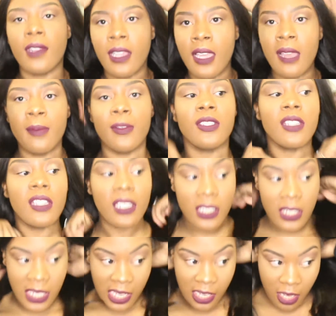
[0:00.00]
I'm just
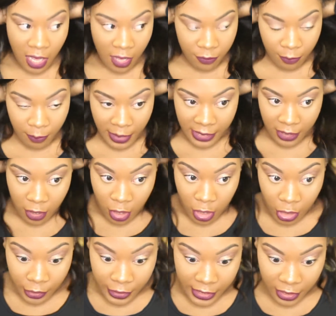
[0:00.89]
gonna take off my
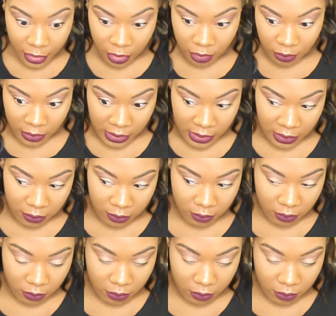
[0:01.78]
current unit,